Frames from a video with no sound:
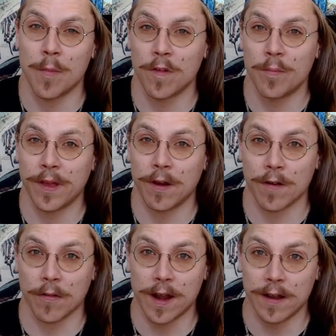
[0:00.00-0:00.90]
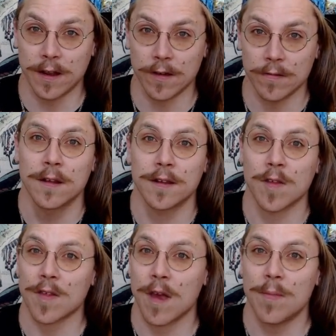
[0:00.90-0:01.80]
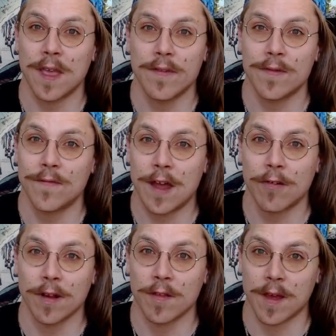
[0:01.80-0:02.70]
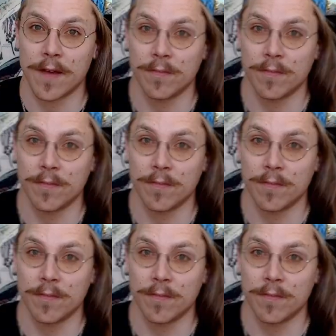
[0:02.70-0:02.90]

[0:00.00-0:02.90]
most players already do, to some that even veterans often